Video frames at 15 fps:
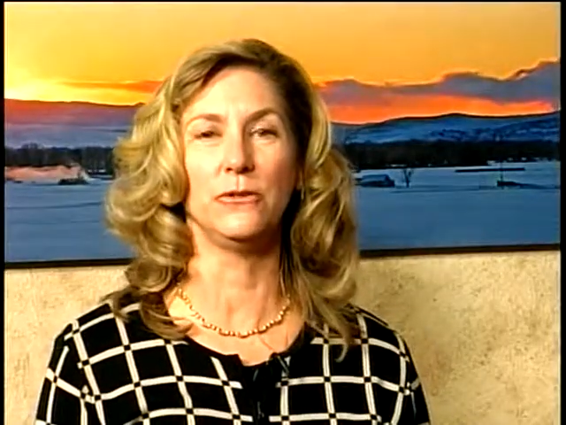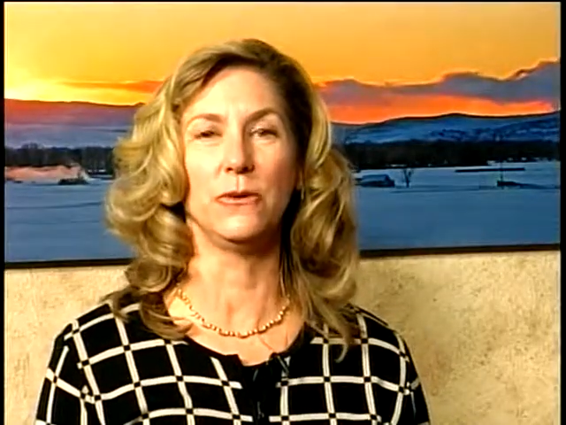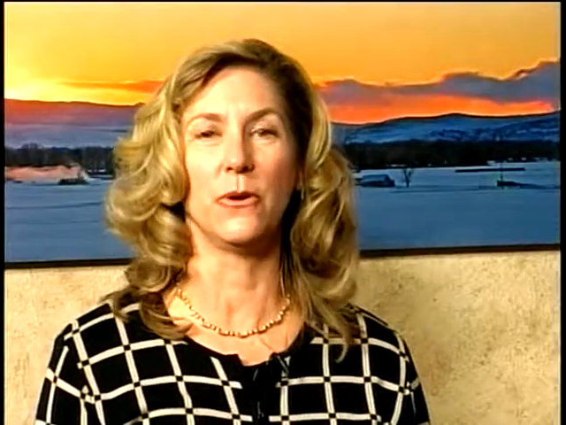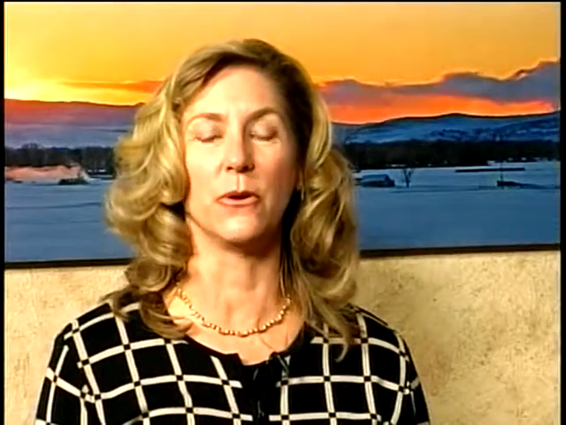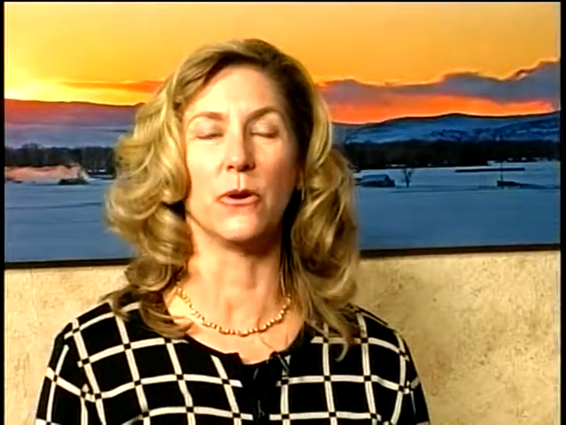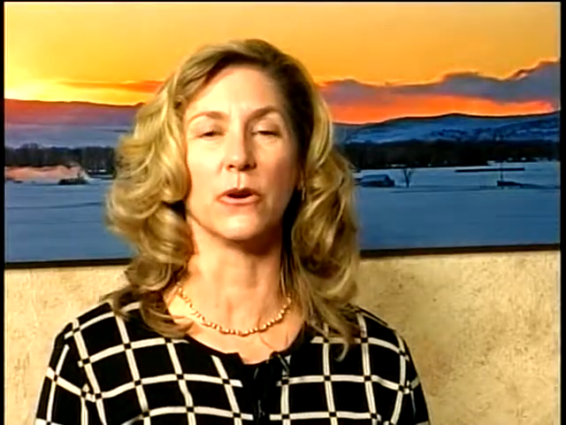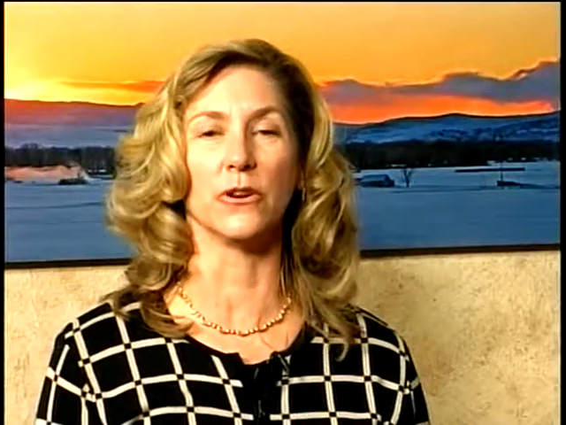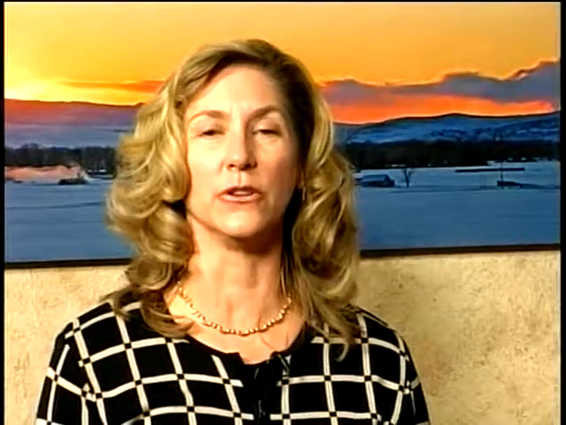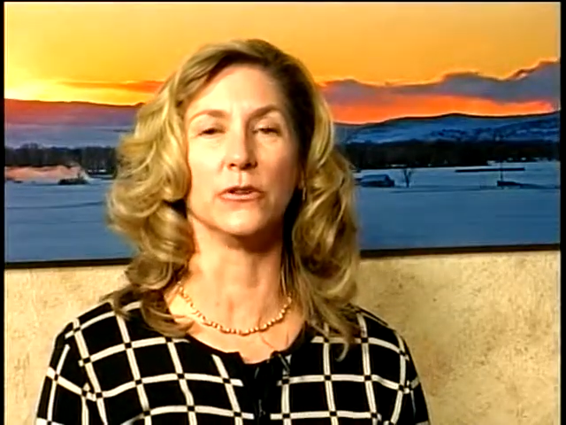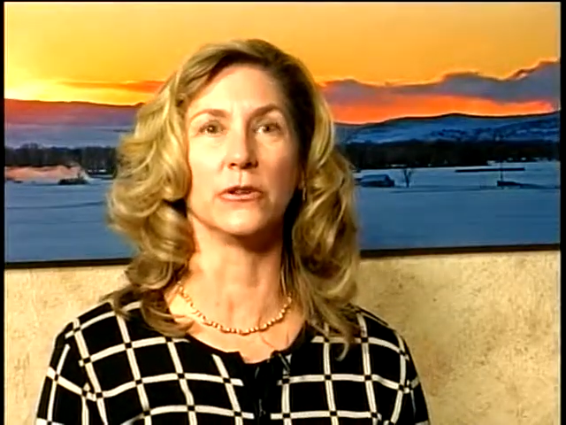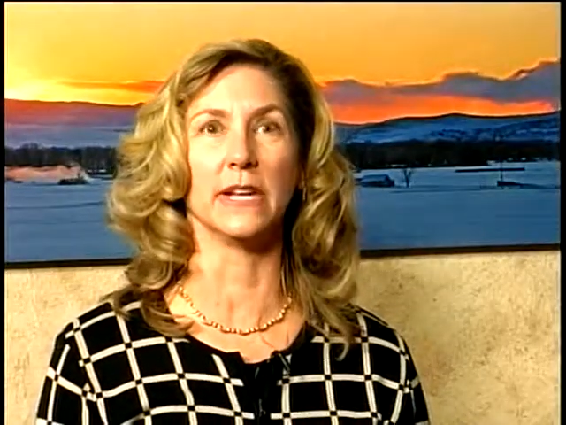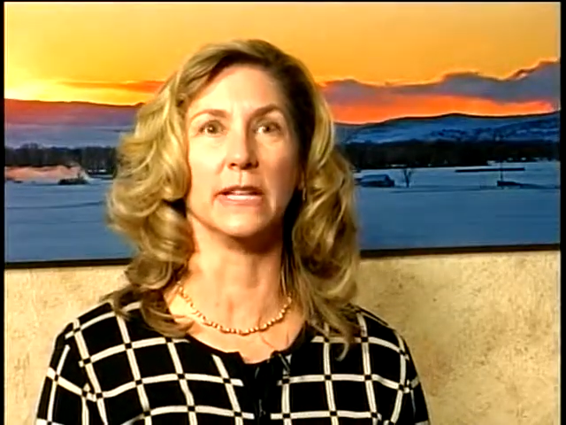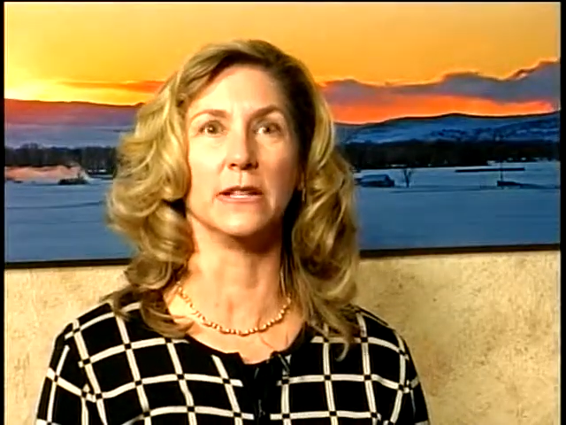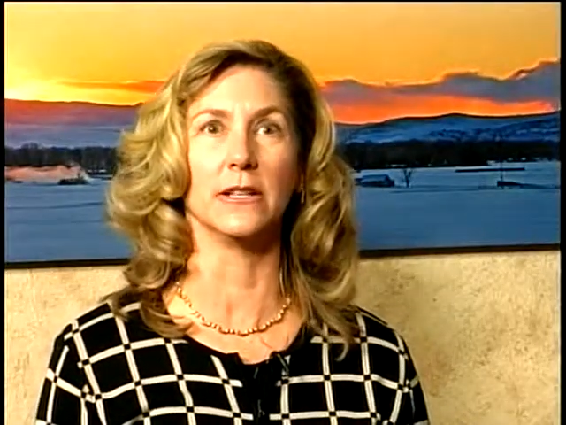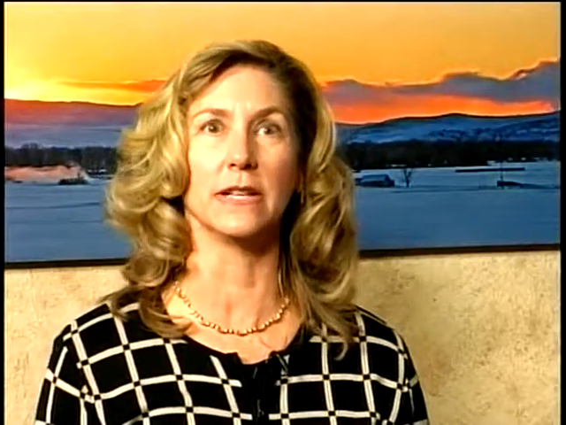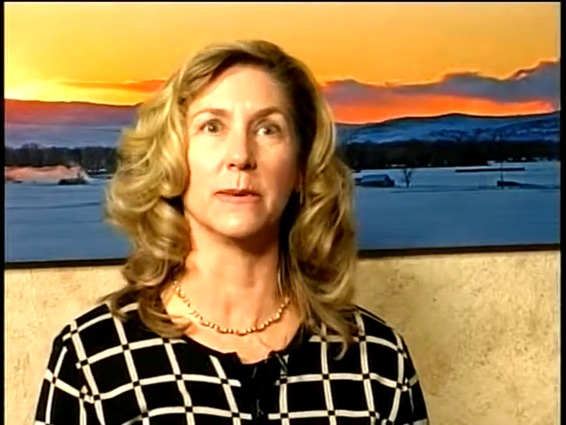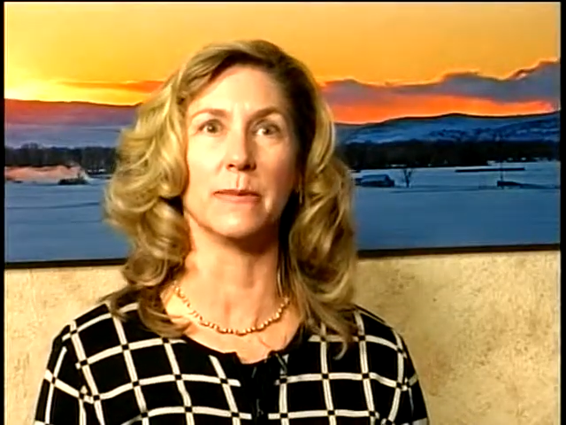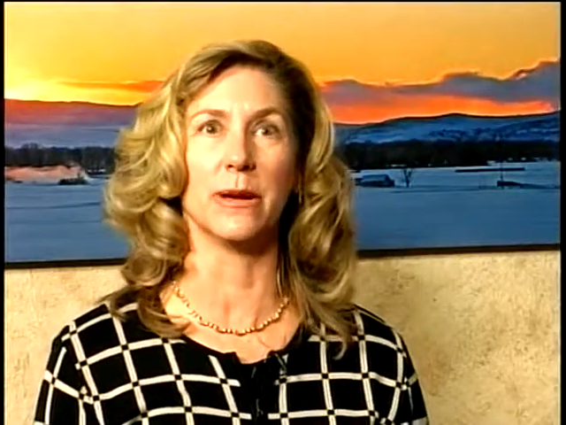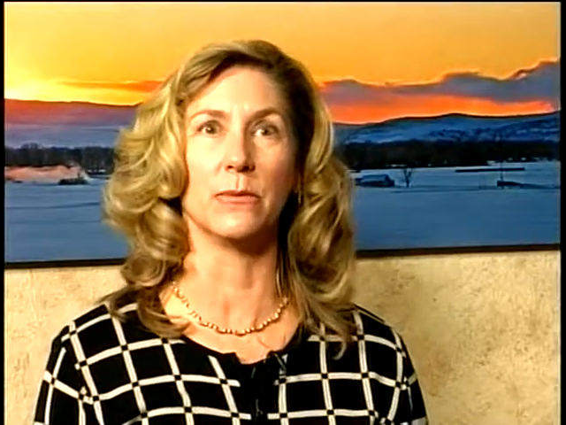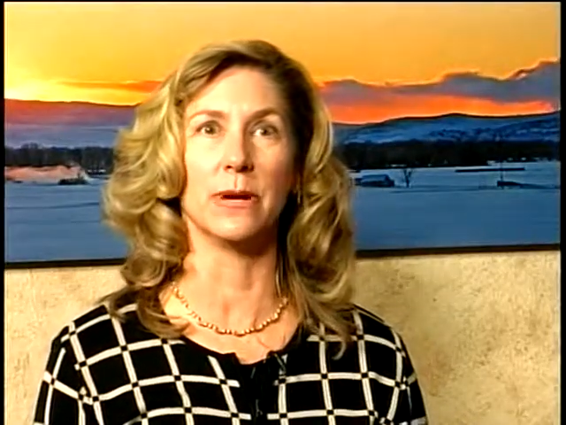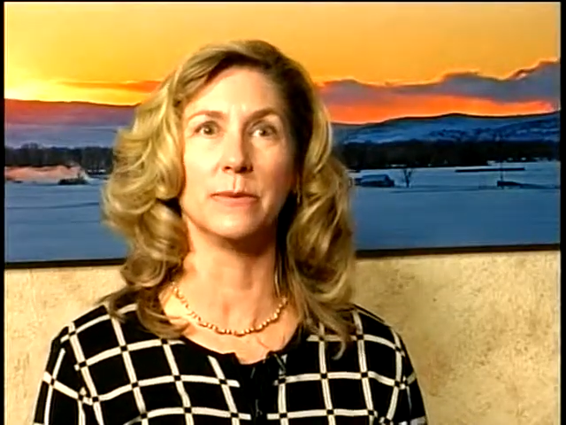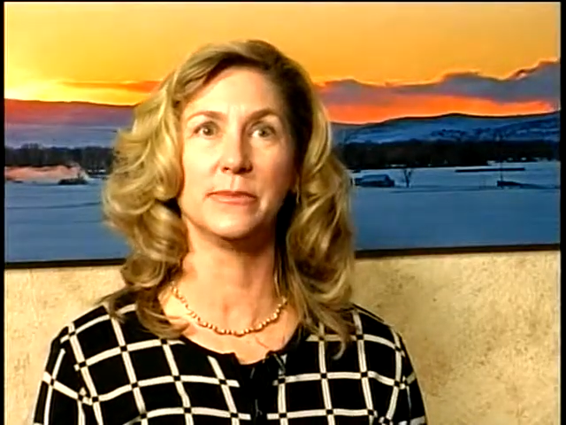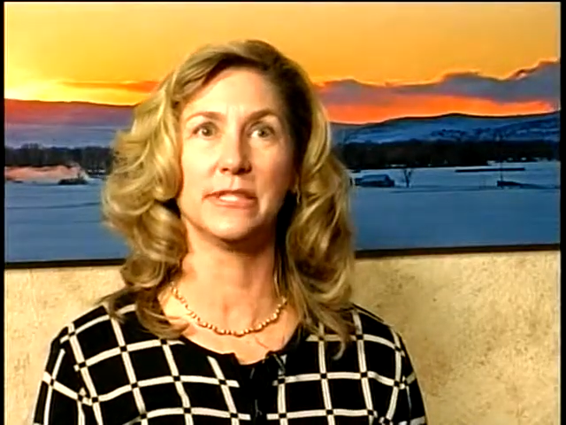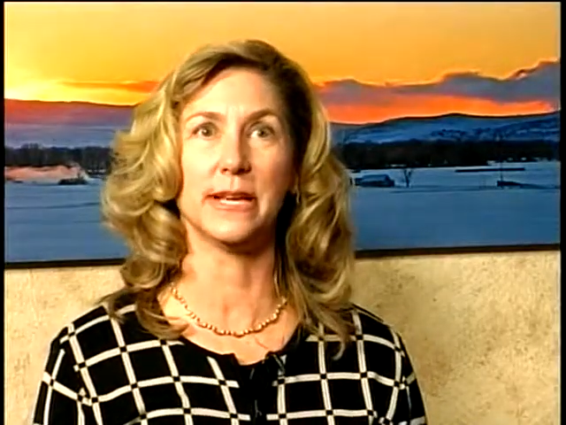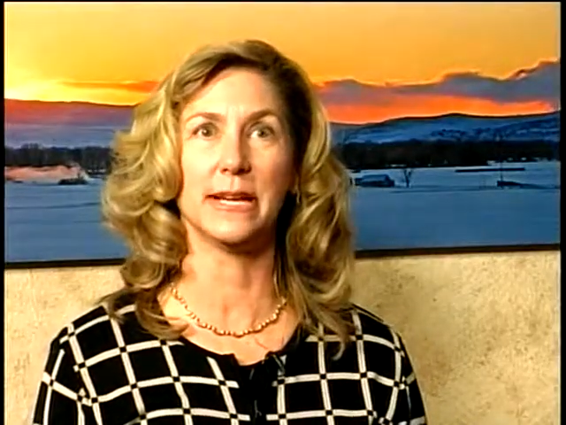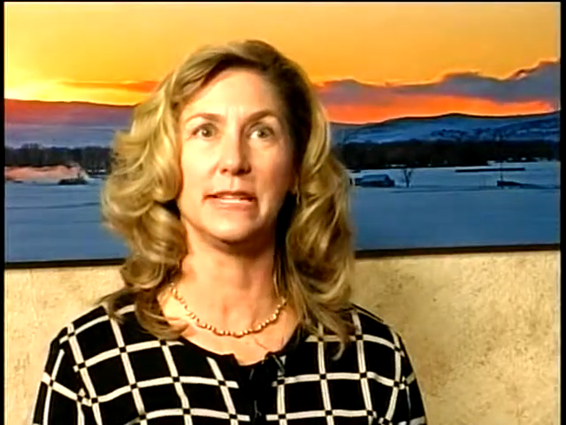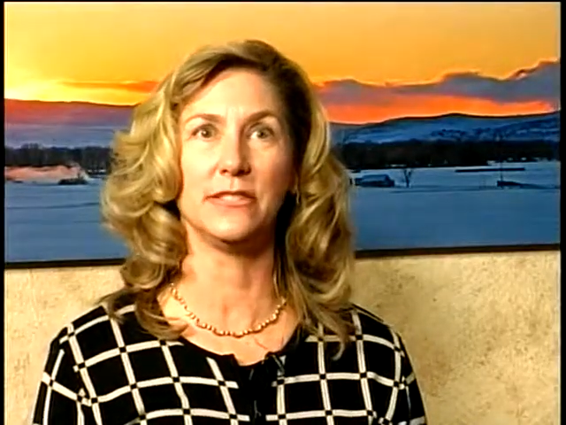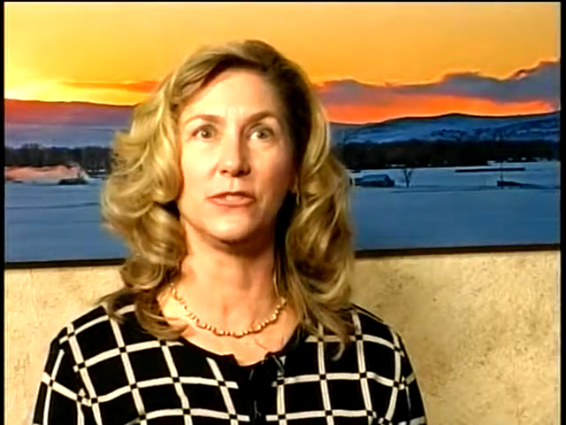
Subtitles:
or you can look at my website,